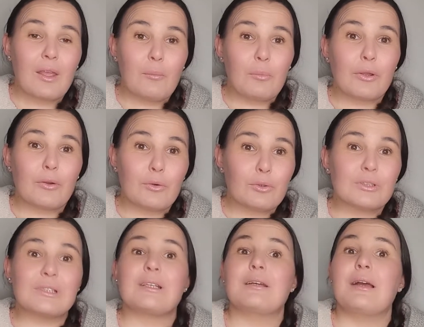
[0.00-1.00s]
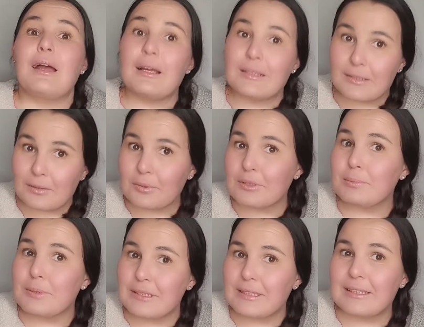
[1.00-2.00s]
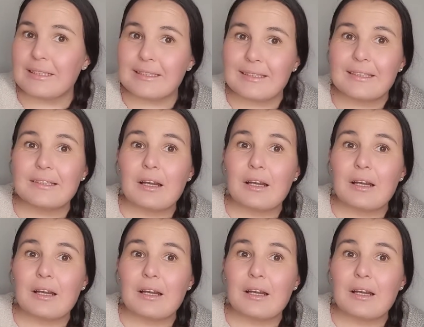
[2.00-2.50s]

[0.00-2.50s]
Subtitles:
because as I was busy knitting,